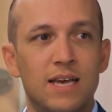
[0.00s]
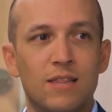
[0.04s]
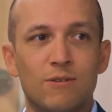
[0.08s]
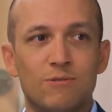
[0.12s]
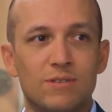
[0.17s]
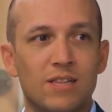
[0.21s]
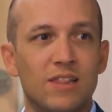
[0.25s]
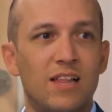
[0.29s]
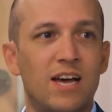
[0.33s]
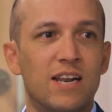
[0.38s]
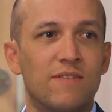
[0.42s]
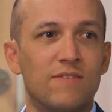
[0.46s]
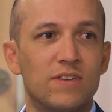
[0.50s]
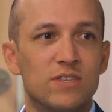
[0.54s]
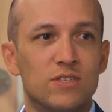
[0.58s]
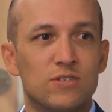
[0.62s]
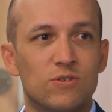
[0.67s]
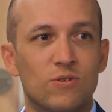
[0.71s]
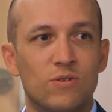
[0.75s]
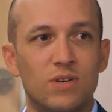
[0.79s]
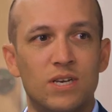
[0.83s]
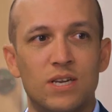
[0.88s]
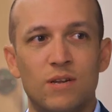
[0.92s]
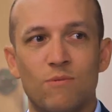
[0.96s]
There was a lot of
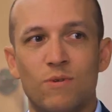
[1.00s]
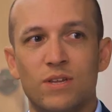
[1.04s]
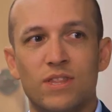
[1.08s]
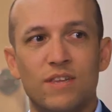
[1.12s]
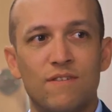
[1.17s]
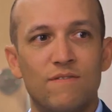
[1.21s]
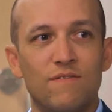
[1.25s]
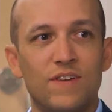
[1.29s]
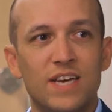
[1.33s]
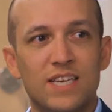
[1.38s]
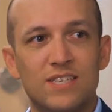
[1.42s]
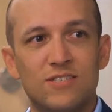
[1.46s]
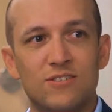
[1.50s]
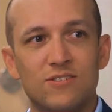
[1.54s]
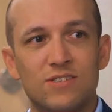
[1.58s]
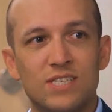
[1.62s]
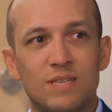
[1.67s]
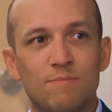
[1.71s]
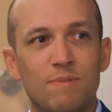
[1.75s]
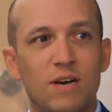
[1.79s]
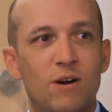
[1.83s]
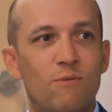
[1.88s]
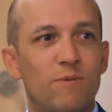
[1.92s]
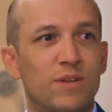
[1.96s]
uncertainty with investors
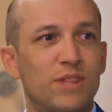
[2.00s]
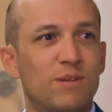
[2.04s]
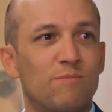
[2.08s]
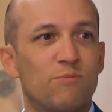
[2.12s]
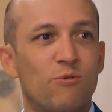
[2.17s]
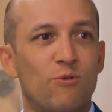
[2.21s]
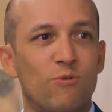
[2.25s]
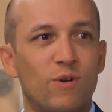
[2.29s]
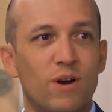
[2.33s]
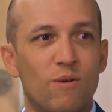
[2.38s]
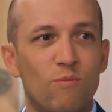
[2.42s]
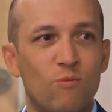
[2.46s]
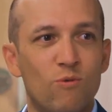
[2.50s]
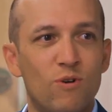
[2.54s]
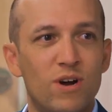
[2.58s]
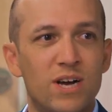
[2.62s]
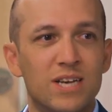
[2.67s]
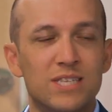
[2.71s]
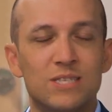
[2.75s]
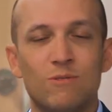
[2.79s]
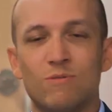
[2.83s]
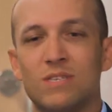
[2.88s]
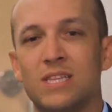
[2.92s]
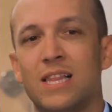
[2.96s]
about what the program
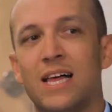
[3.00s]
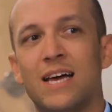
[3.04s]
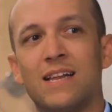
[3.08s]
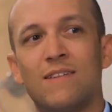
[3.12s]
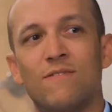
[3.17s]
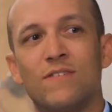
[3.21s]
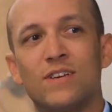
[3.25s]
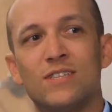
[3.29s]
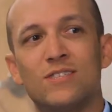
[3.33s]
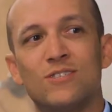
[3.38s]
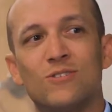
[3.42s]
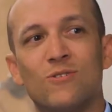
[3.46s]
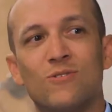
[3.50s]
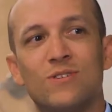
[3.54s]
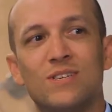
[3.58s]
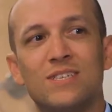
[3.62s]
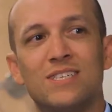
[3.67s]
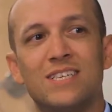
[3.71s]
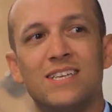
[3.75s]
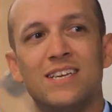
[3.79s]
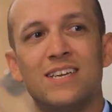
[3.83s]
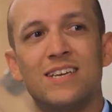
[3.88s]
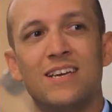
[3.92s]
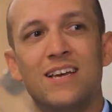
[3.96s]
was. There was a lot of
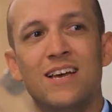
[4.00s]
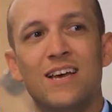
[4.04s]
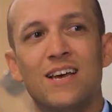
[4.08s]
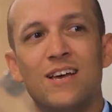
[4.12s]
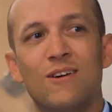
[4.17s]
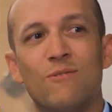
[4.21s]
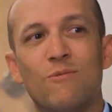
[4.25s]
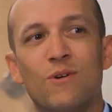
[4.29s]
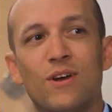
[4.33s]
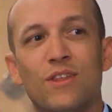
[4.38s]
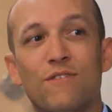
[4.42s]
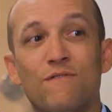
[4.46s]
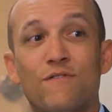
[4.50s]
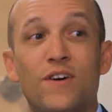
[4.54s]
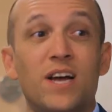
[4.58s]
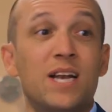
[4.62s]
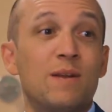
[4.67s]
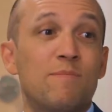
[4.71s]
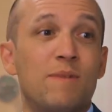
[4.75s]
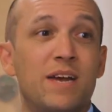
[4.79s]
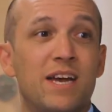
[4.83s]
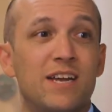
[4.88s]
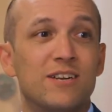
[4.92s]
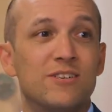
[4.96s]
uncertainty with
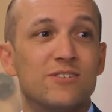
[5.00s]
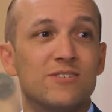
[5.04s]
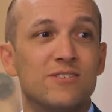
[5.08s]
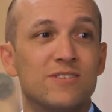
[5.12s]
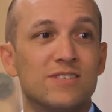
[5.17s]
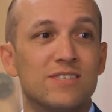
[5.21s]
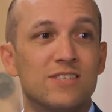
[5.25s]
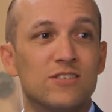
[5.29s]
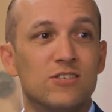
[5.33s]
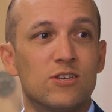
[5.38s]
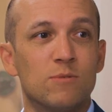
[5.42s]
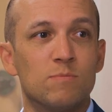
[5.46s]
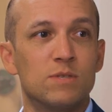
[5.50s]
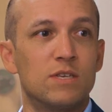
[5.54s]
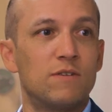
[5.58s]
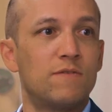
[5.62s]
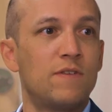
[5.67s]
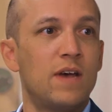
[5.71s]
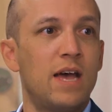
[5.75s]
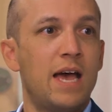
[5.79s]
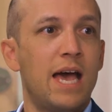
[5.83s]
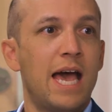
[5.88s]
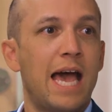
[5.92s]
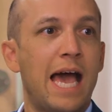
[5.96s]
fund managers in terms of
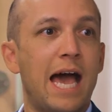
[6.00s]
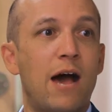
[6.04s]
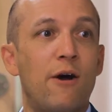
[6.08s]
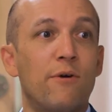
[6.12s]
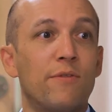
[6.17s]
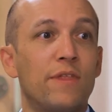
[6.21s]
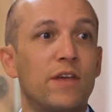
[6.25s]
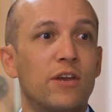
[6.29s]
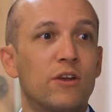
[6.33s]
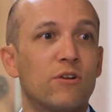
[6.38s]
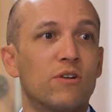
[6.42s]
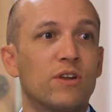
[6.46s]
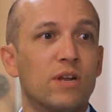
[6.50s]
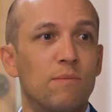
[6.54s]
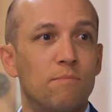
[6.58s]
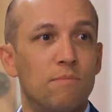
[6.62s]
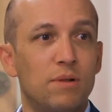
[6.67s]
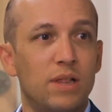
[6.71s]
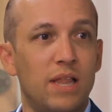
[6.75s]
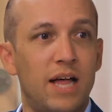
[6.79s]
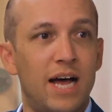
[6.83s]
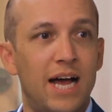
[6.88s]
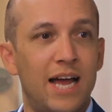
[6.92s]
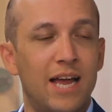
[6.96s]
how they could
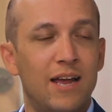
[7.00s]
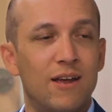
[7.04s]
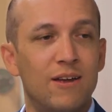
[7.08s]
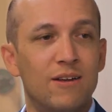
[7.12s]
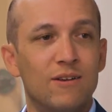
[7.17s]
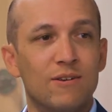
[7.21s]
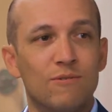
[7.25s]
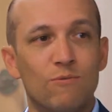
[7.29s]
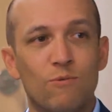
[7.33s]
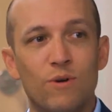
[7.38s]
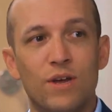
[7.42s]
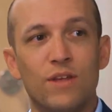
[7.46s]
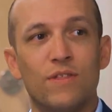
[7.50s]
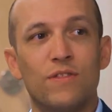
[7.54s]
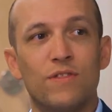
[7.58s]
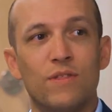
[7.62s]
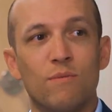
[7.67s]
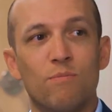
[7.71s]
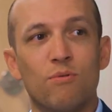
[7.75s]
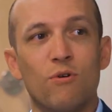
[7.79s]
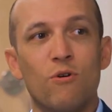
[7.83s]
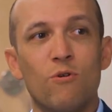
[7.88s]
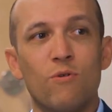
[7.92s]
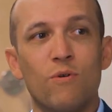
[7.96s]
comply with
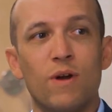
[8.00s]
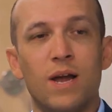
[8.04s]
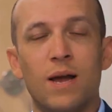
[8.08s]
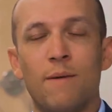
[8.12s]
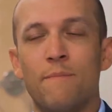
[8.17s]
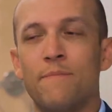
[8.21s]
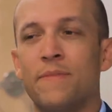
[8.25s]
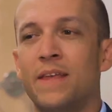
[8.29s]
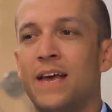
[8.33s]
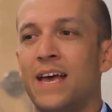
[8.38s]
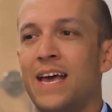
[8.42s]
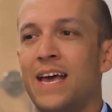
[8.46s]
the program.